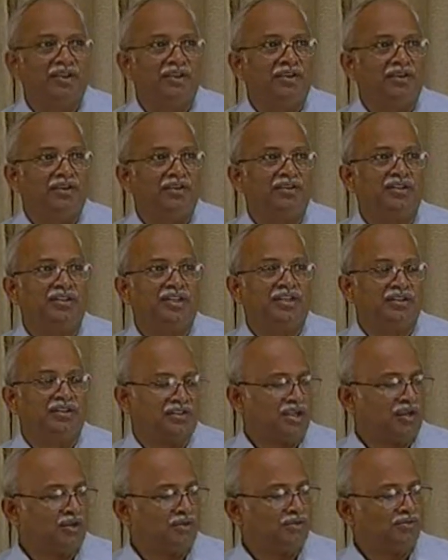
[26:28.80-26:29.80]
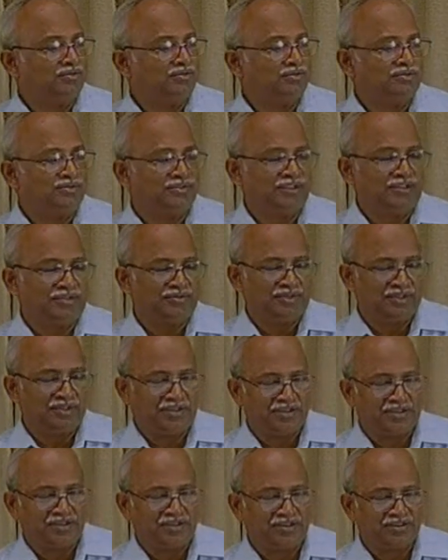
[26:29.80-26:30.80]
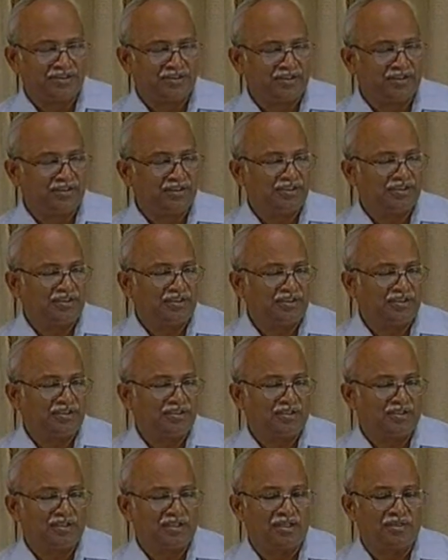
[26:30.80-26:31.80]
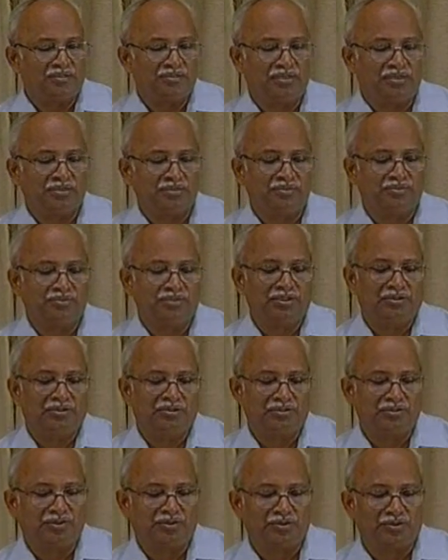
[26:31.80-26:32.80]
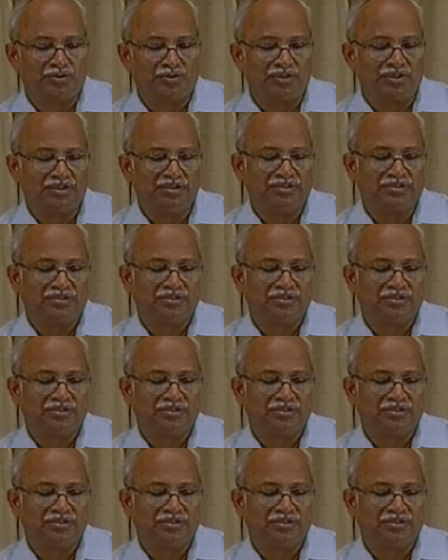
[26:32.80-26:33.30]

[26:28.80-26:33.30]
Okay, now there is a very interesting thing I want to bring to your notice.